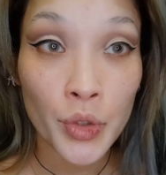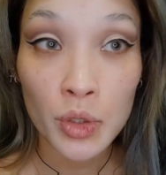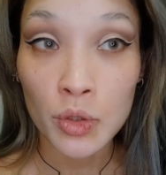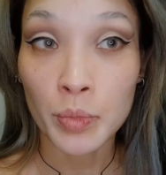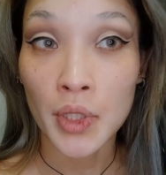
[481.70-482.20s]

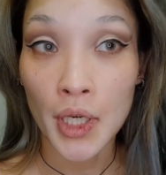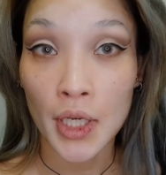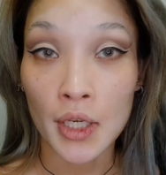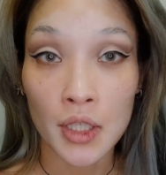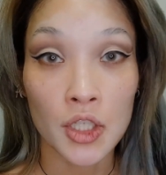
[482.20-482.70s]
going to
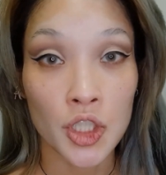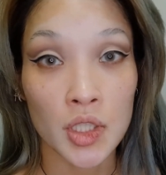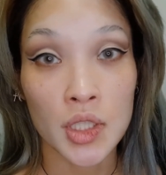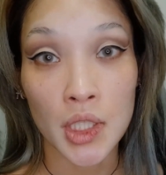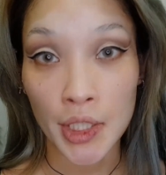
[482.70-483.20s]
apply
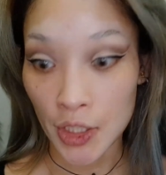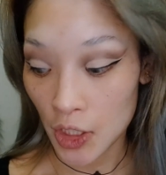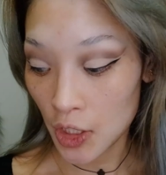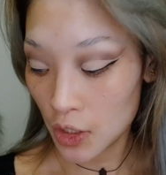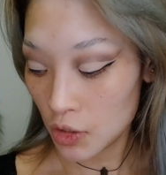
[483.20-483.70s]
eyelashes
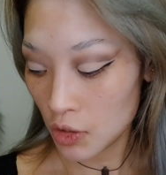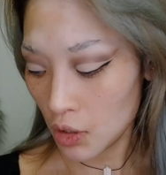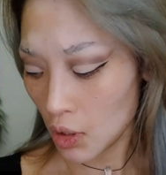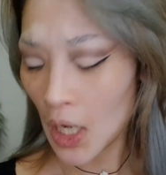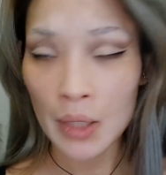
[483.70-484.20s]
later,
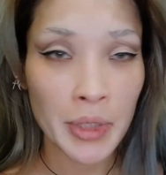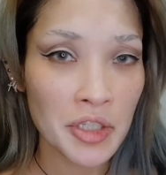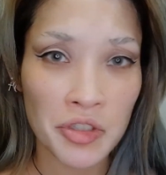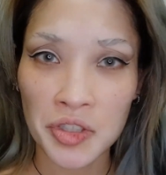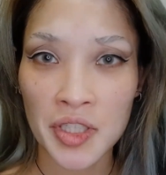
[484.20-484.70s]
so I
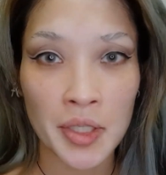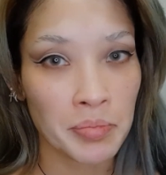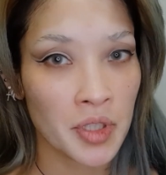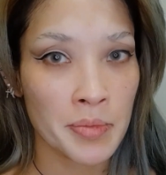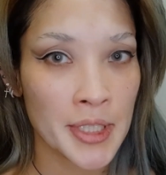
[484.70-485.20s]
might just
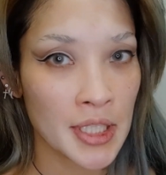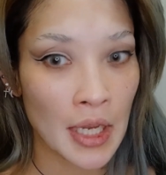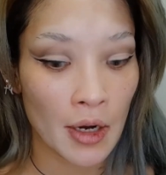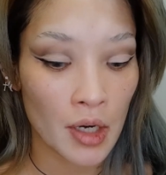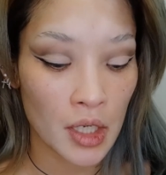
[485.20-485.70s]
skip the
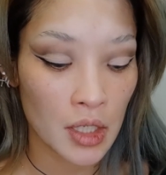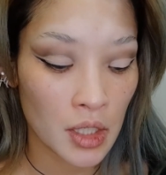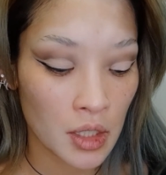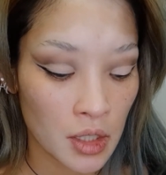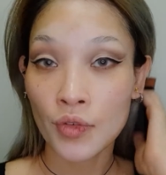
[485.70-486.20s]

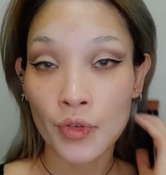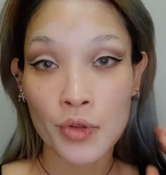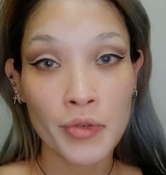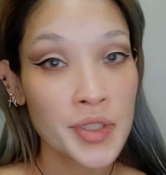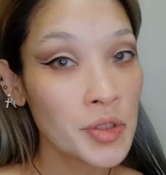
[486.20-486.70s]
mascara. So
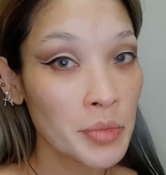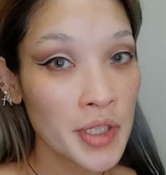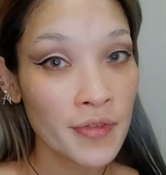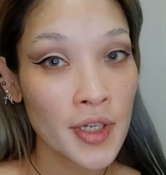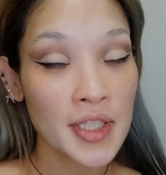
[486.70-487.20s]
for the rest of
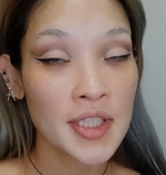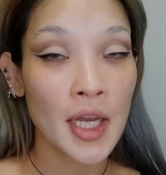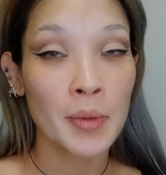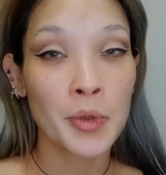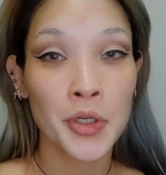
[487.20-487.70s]
my
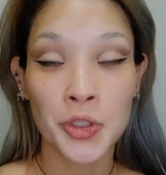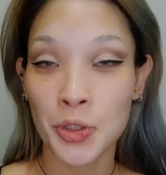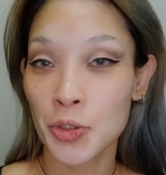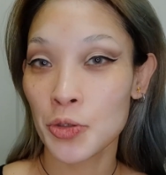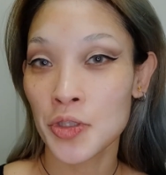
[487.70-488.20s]
face, I'm
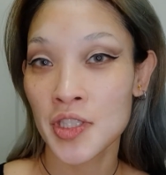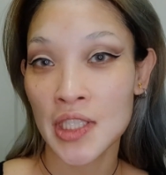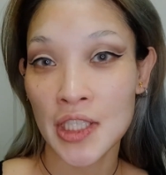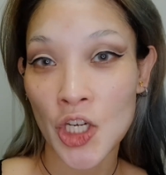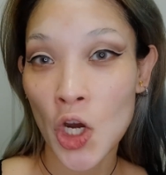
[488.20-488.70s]
going to use
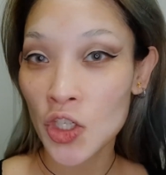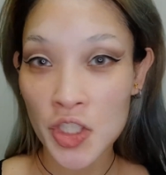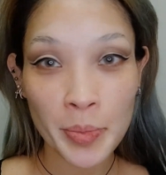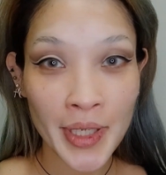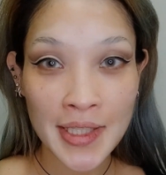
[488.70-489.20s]
the
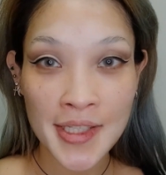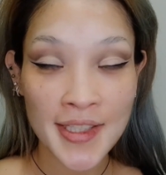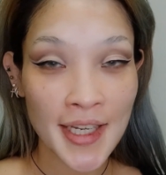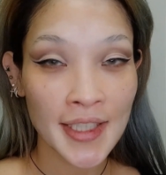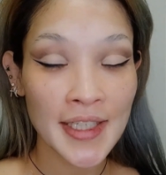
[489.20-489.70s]

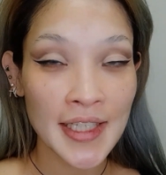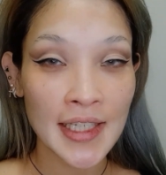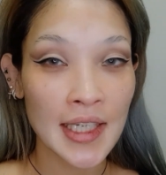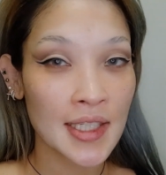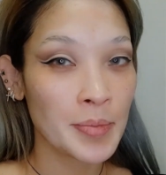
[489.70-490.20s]
underpainting
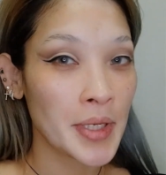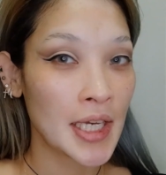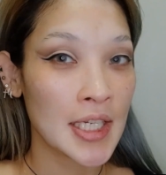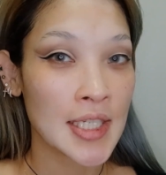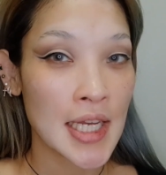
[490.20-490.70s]
technique
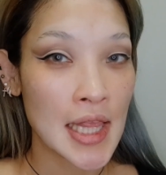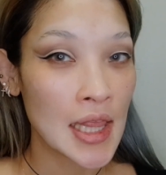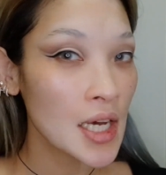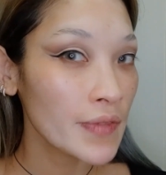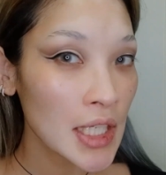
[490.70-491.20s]
because I
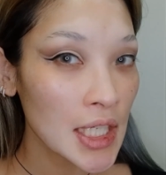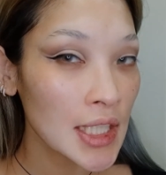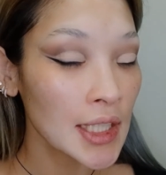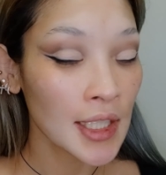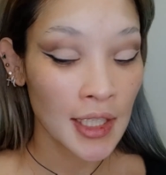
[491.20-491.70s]
love
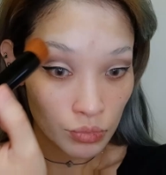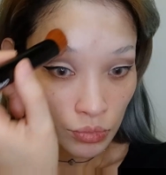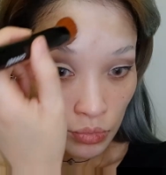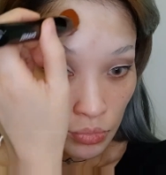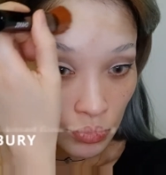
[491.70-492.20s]
it. If
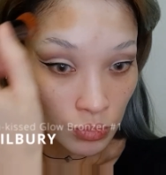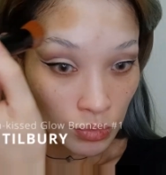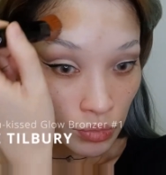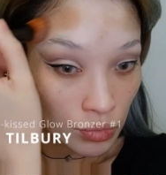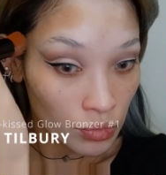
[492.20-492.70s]
you
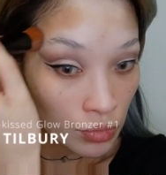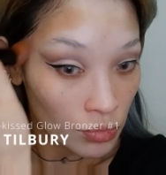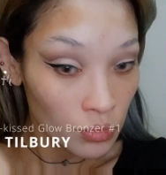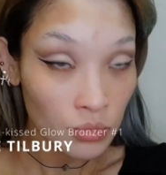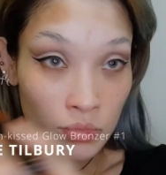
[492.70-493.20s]
want more
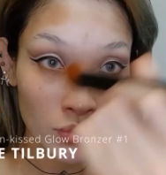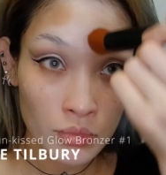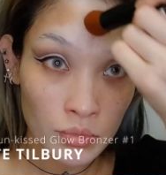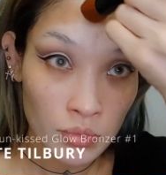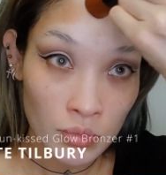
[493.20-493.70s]
like
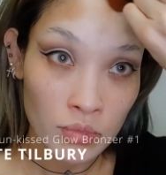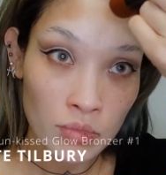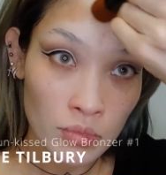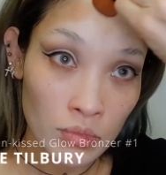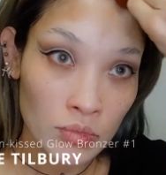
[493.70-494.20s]

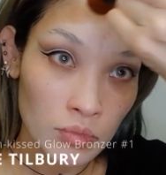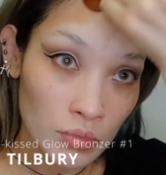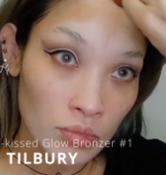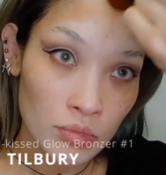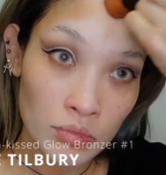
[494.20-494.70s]
full
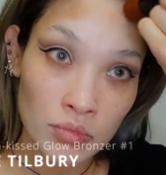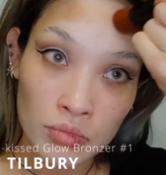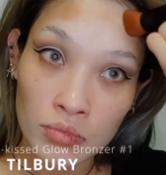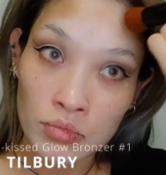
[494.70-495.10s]
makeup,